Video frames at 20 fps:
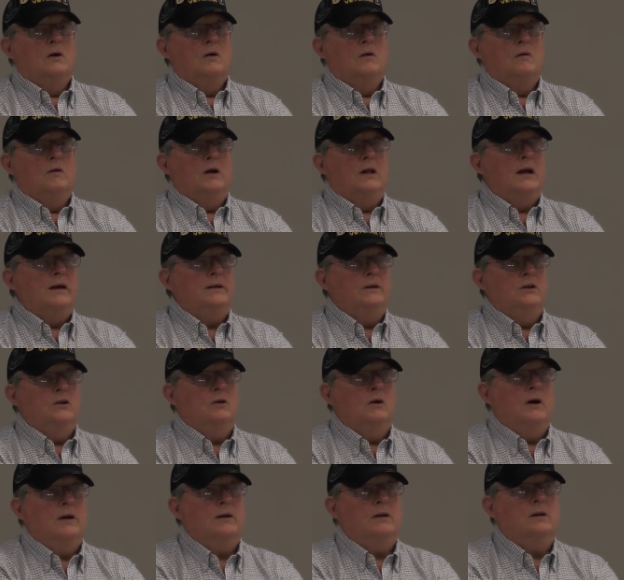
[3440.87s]
Well,
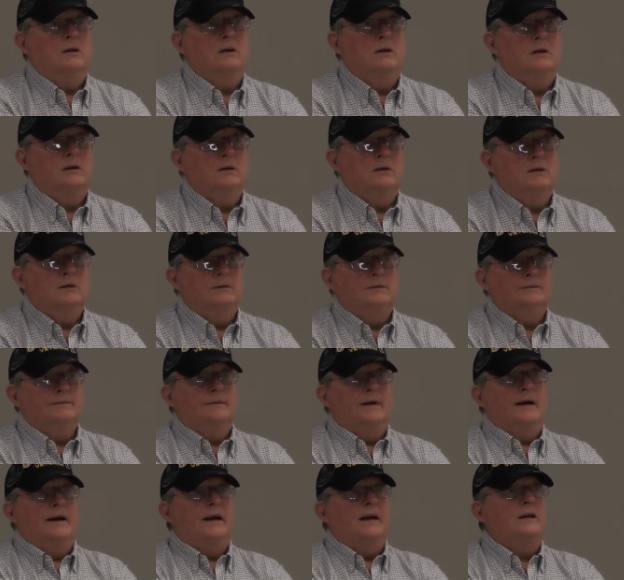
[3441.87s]

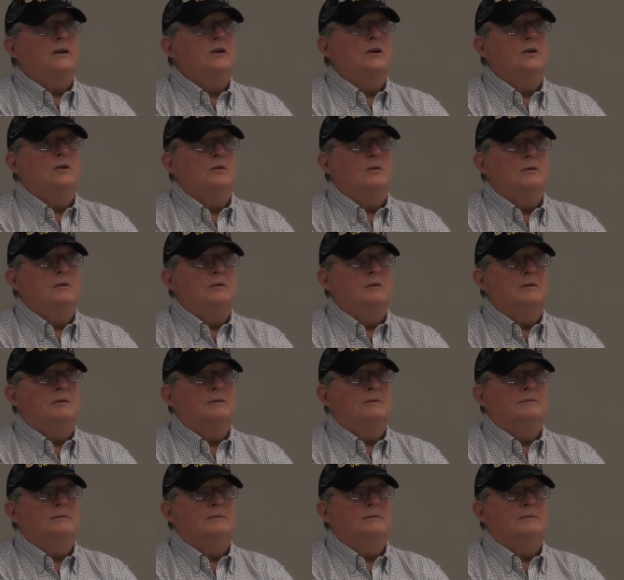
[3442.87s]
I had no